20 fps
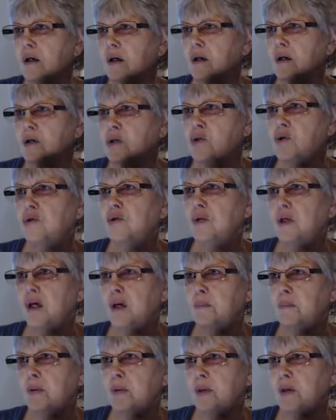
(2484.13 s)
tulip
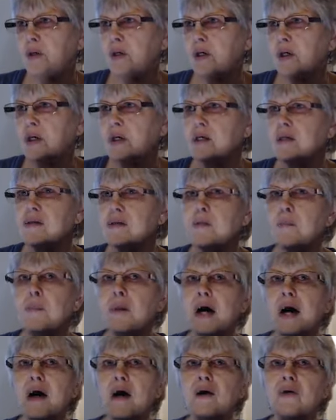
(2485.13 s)
is
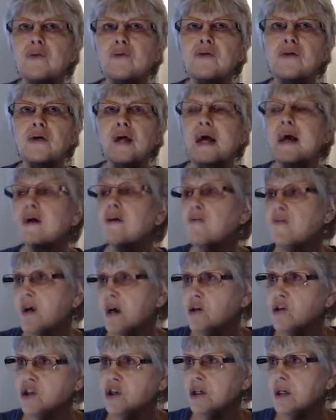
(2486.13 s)
about
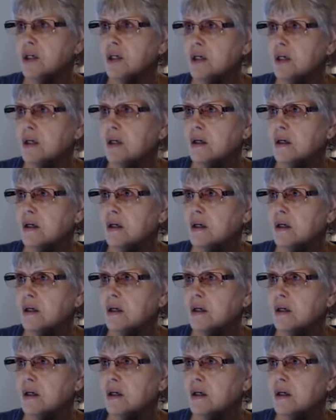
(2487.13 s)
innovation.